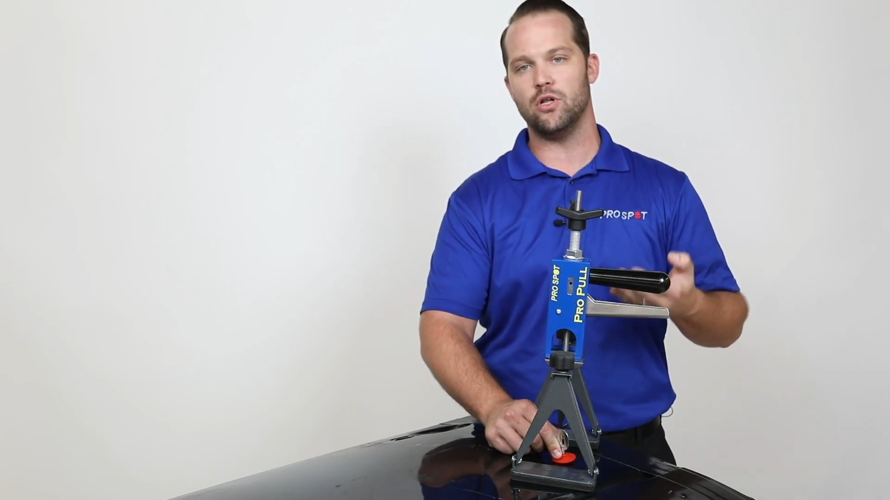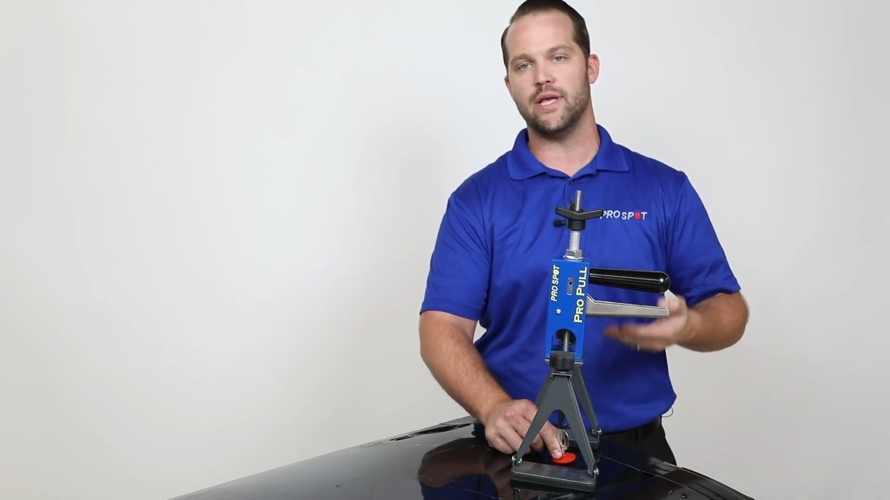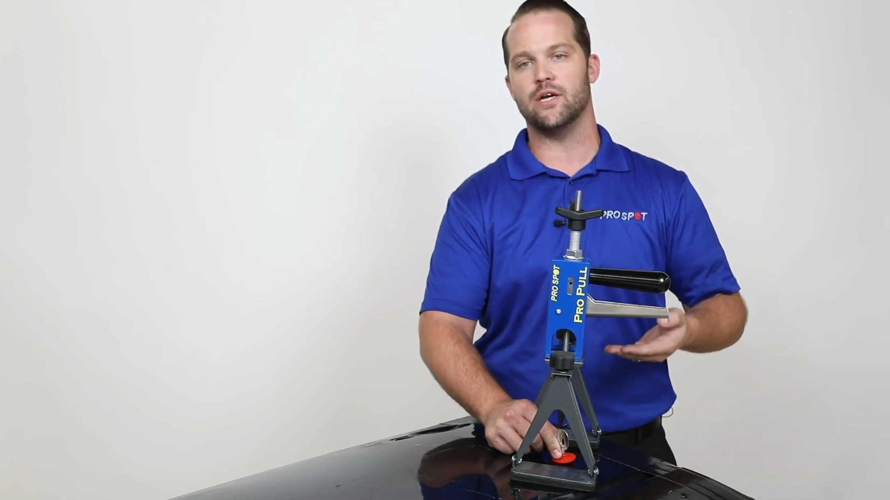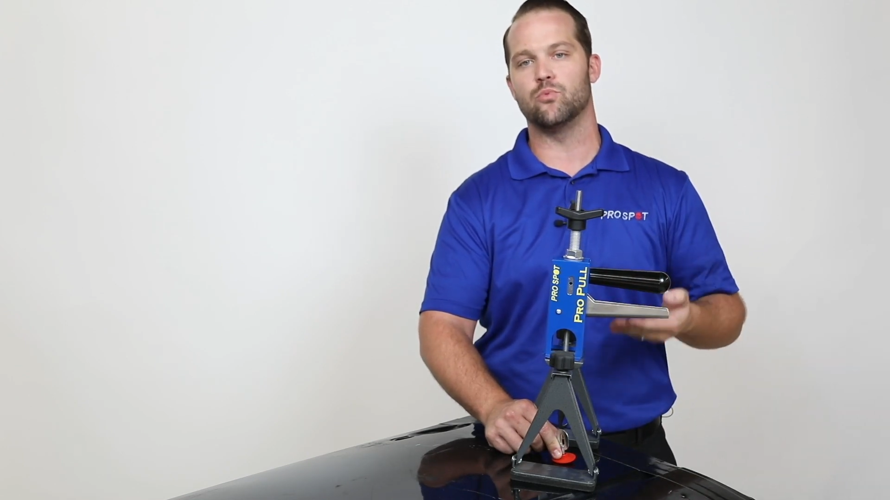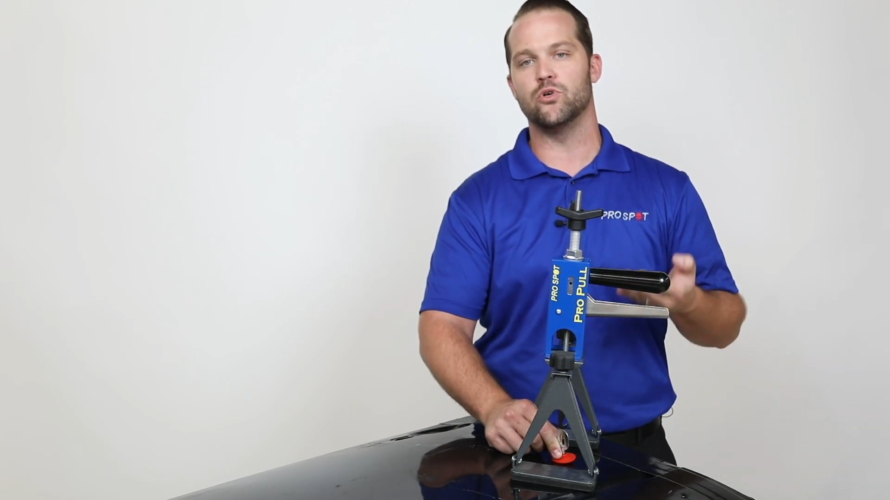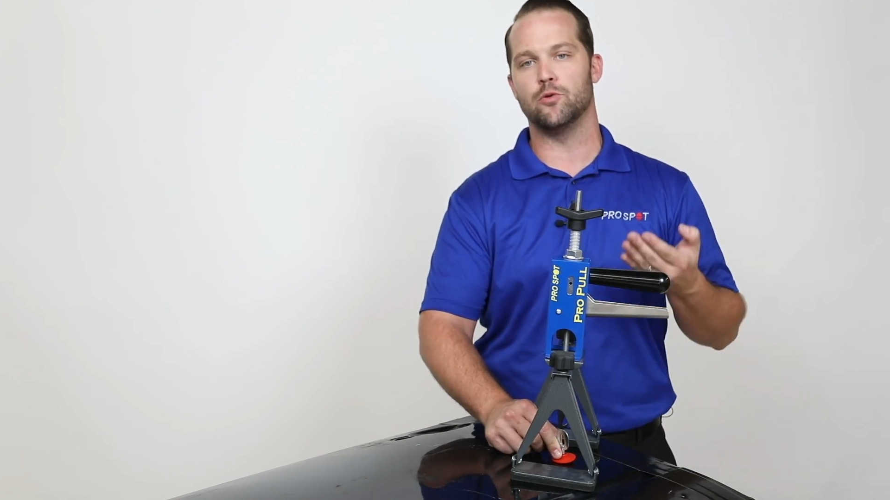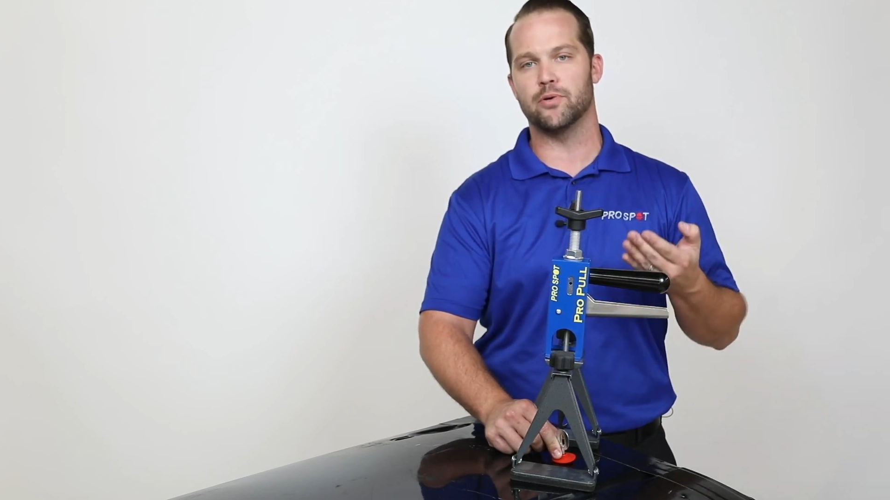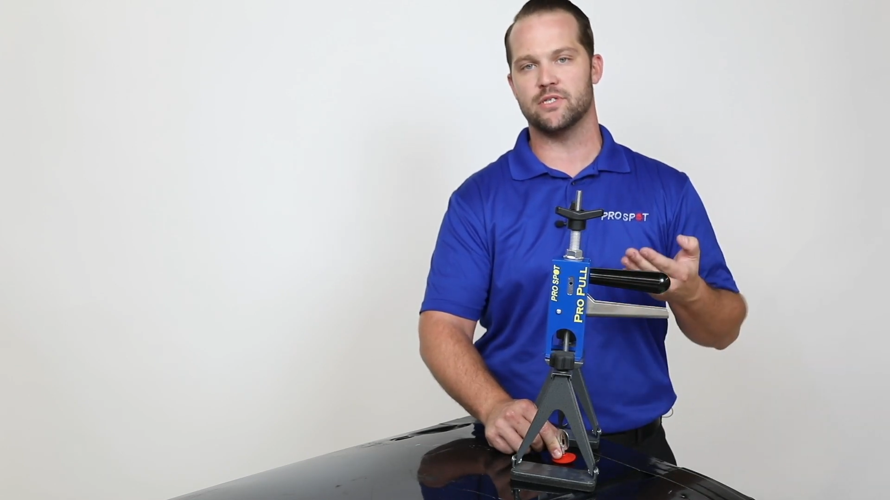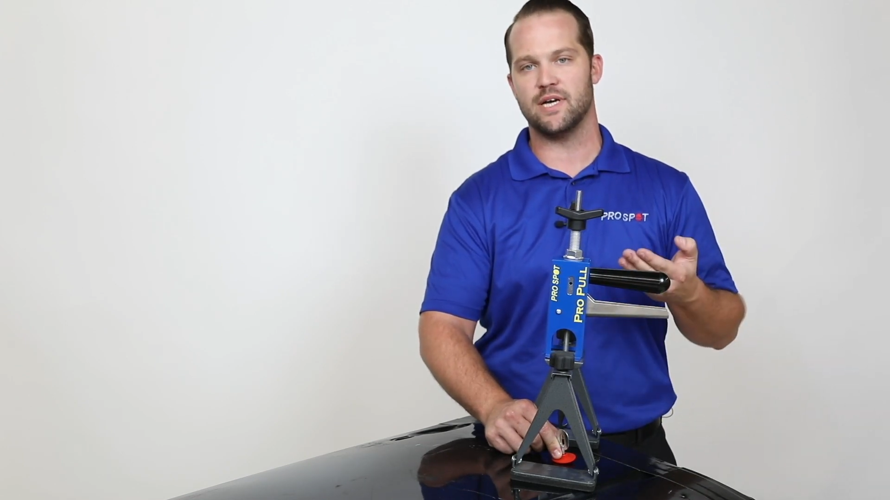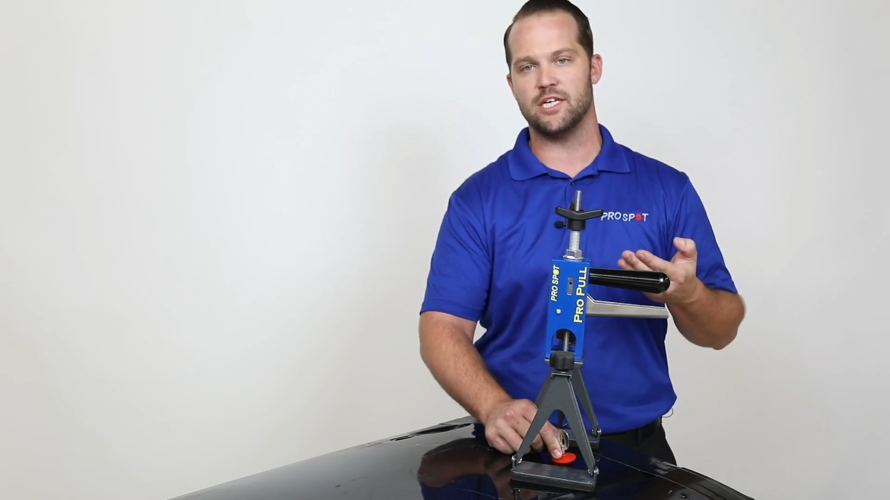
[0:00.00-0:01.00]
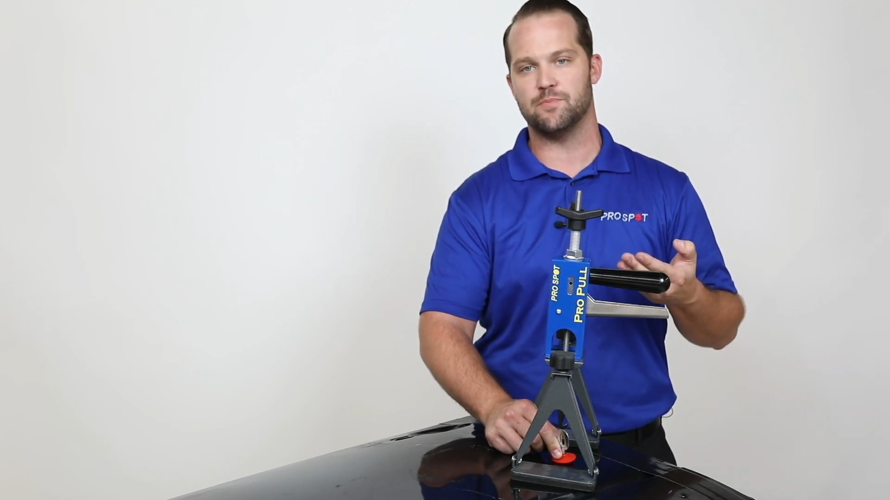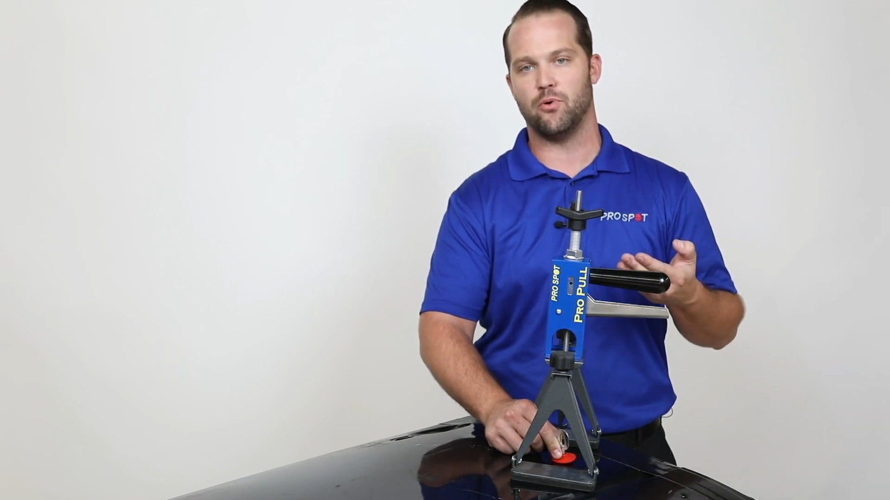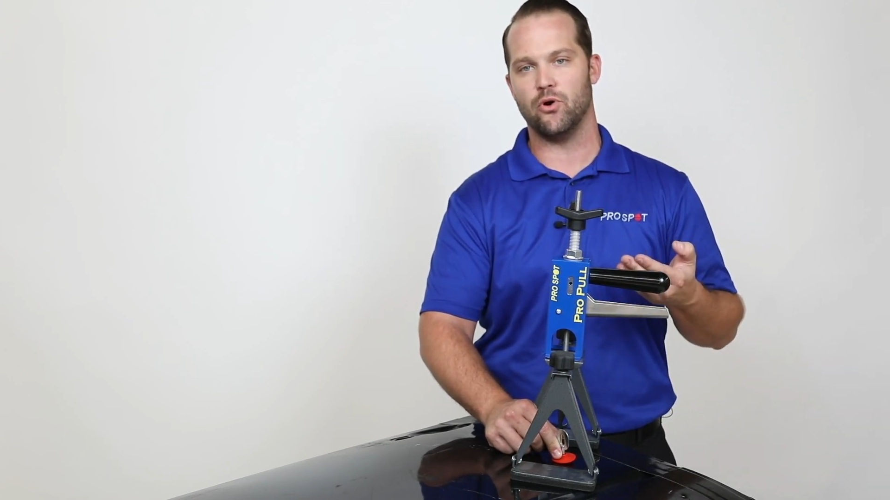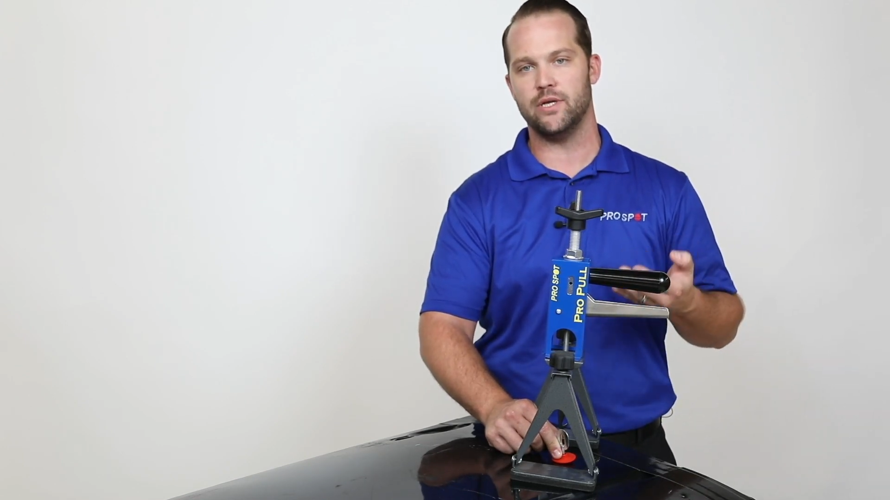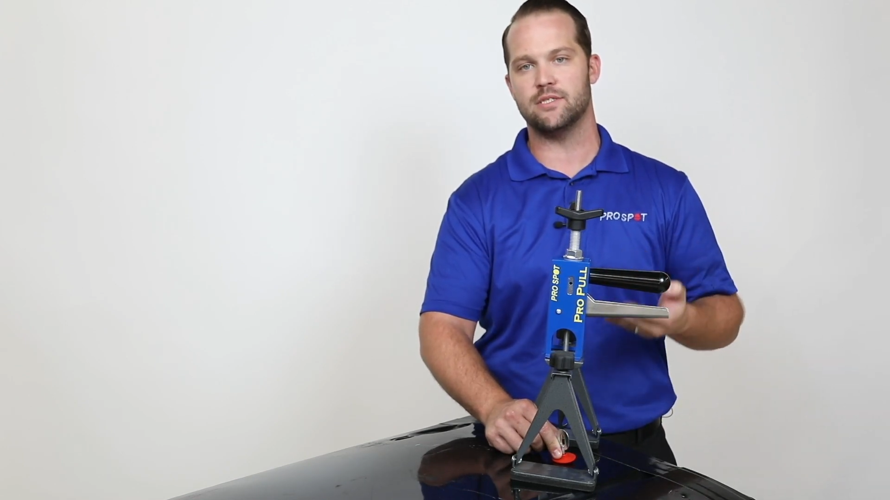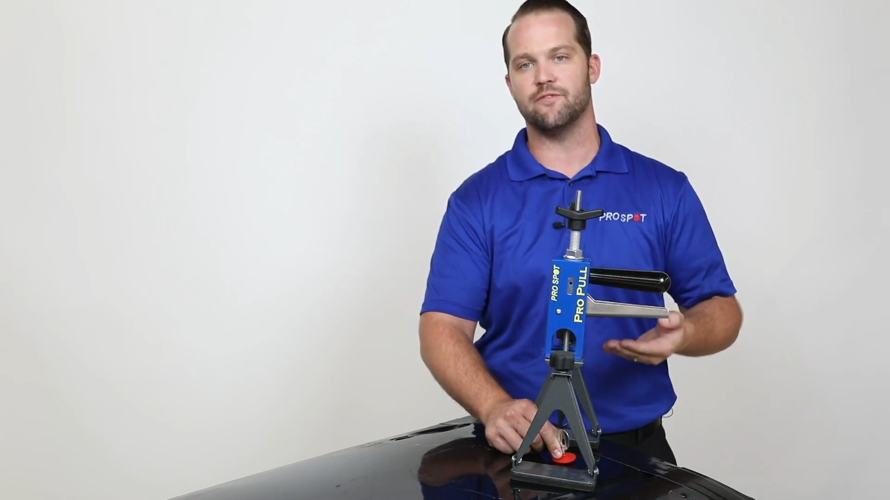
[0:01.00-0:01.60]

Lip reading: in a real precise point to